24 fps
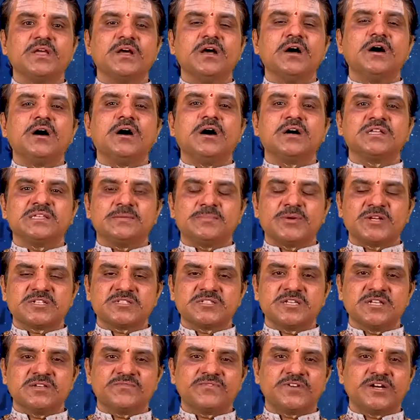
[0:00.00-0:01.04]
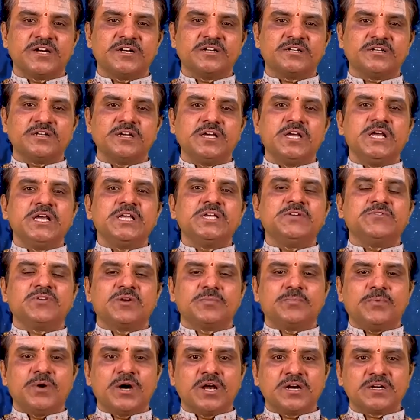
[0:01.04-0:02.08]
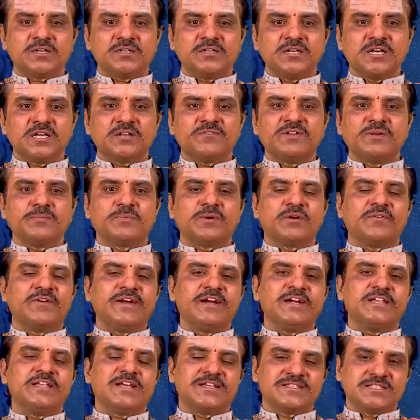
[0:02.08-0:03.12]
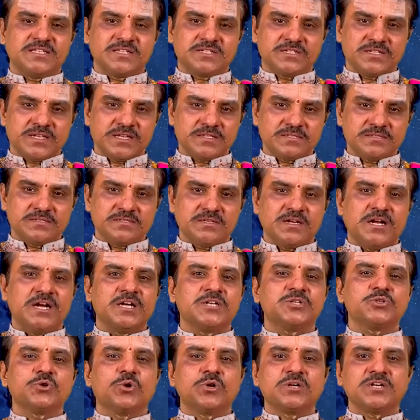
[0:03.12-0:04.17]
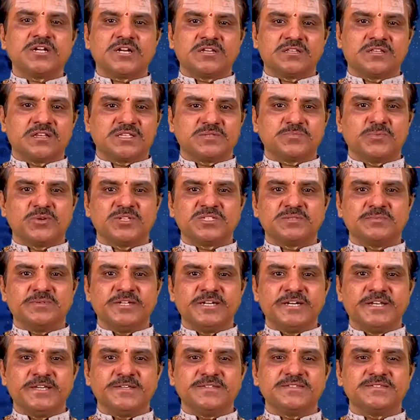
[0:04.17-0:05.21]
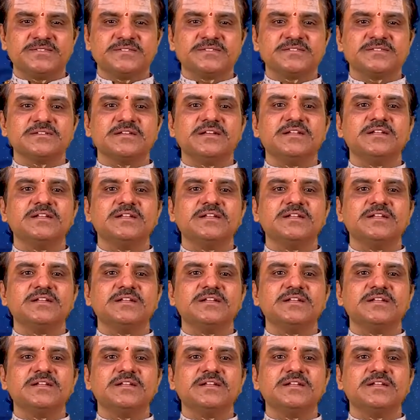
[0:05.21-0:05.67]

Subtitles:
On the personal front, your partner will provide the assistance and shoulder the responsibilities.